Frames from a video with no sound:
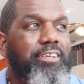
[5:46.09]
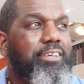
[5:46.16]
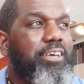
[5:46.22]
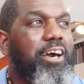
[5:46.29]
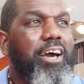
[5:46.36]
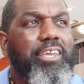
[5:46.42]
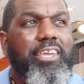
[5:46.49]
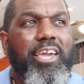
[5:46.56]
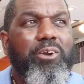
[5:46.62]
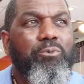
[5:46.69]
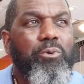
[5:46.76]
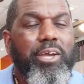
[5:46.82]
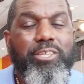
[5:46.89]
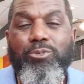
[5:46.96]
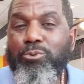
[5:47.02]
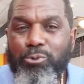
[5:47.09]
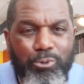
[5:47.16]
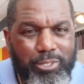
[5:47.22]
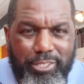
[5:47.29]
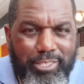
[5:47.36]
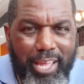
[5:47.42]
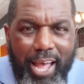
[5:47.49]
Kanye West,
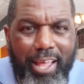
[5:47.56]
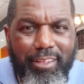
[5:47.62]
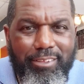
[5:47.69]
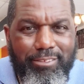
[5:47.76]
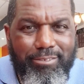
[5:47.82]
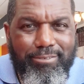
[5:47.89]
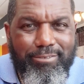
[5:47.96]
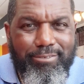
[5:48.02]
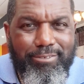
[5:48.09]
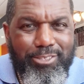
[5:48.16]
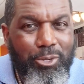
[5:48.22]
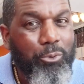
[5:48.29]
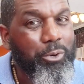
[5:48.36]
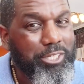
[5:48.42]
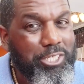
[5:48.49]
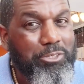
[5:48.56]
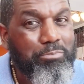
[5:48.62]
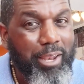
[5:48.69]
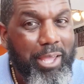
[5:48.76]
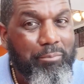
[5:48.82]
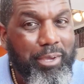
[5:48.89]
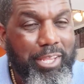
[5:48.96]
who is not the richest
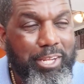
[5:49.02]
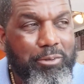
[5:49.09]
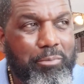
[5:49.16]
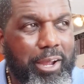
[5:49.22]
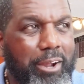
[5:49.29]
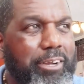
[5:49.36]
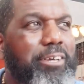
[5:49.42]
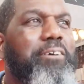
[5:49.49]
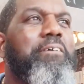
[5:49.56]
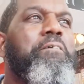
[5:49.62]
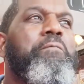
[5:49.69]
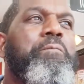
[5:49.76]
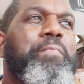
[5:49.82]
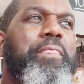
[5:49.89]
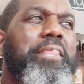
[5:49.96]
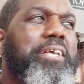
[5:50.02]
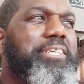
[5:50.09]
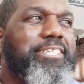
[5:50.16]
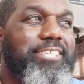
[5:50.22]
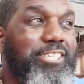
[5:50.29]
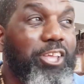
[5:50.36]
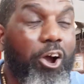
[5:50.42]
black man in America,
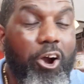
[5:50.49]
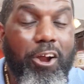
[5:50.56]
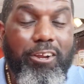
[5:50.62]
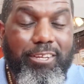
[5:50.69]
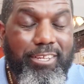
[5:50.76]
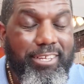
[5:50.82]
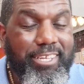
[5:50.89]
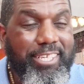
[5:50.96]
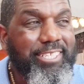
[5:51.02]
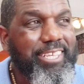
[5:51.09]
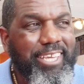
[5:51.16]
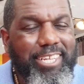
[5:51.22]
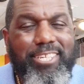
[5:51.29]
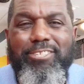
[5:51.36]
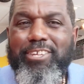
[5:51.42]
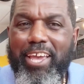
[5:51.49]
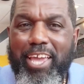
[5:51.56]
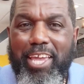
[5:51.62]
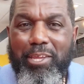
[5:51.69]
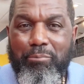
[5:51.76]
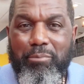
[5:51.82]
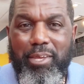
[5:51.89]
start is
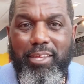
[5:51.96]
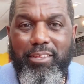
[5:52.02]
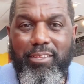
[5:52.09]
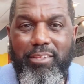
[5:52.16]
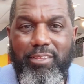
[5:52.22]
entertainment.